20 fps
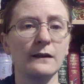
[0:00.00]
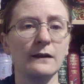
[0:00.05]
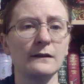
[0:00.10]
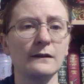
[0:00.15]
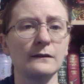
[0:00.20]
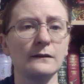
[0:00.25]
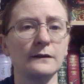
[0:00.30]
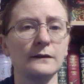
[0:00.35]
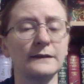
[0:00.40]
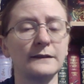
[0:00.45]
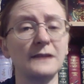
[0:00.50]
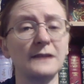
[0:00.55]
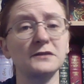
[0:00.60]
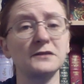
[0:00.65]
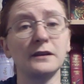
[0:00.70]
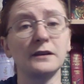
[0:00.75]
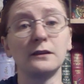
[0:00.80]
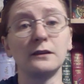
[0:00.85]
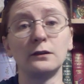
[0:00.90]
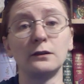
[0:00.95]
It's actually
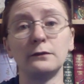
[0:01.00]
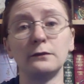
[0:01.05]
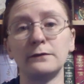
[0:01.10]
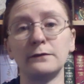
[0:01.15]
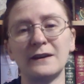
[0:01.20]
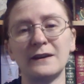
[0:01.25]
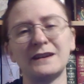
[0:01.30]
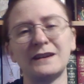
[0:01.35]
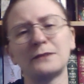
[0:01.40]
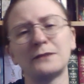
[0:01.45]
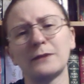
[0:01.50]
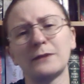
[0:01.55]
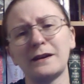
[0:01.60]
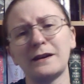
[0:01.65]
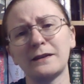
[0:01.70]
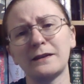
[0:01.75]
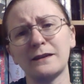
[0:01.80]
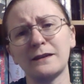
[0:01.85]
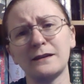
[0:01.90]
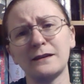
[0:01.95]
a little funny
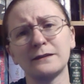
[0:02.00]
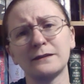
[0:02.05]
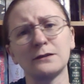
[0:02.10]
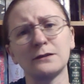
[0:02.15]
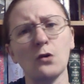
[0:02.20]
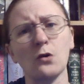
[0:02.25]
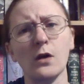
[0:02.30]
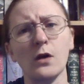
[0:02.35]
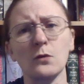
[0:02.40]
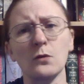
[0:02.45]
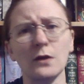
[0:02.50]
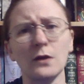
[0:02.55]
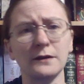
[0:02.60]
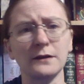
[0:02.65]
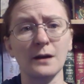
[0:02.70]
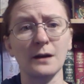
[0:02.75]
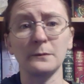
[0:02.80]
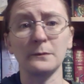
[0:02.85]
reading these, knowing what comes